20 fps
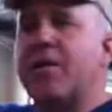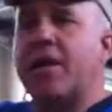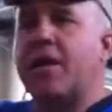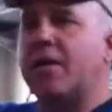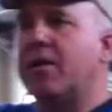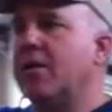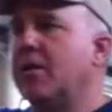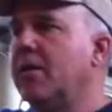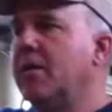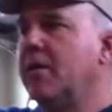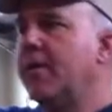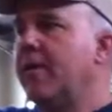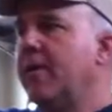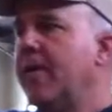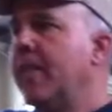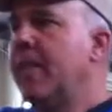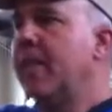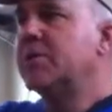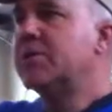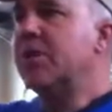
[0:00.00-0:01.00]
thing.
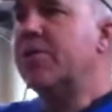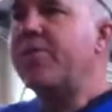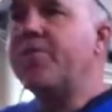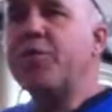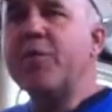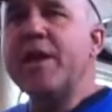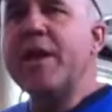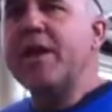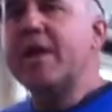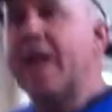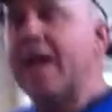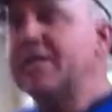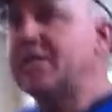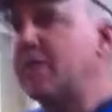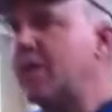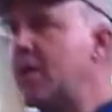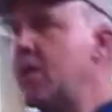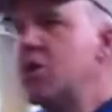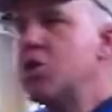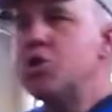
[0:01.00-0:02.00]
So the Food Inc.
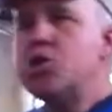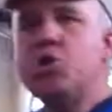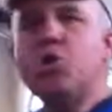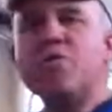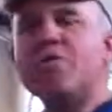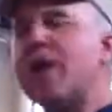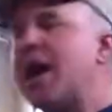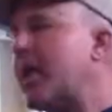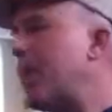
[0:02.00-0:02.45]
guys say, you've